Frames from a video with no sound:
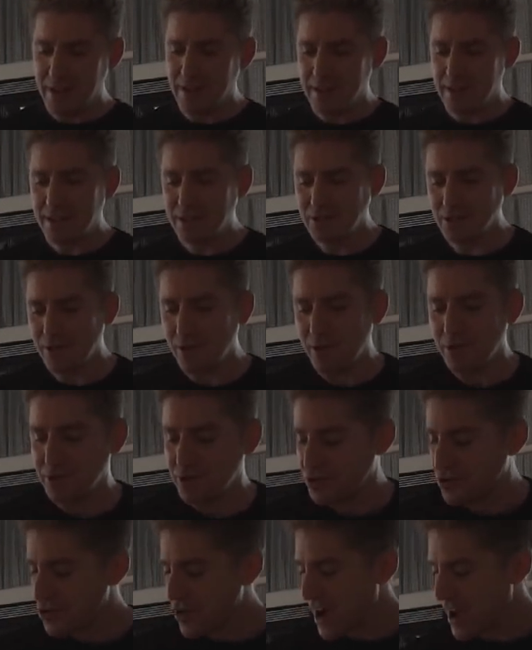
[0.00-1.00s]
These are all the
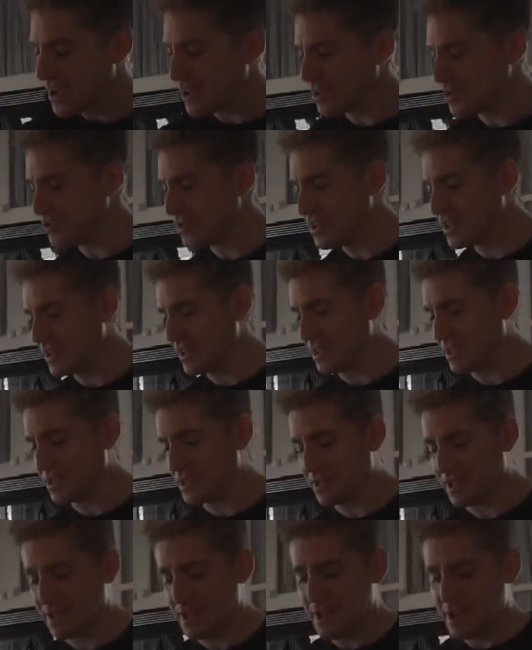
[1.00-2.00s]
dry
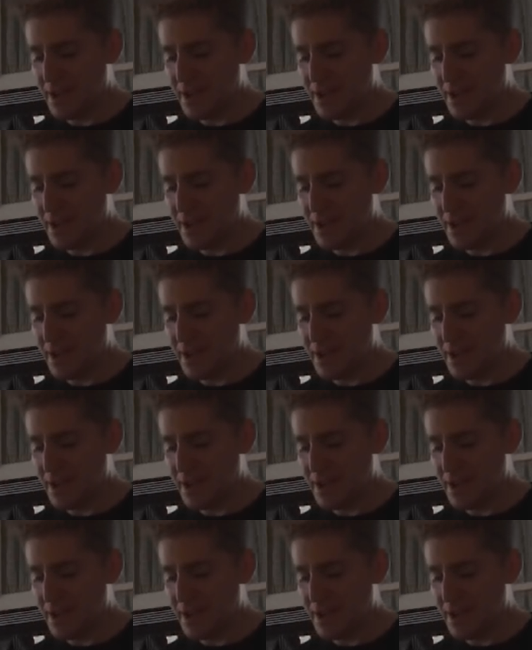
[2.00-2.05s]
ingredients.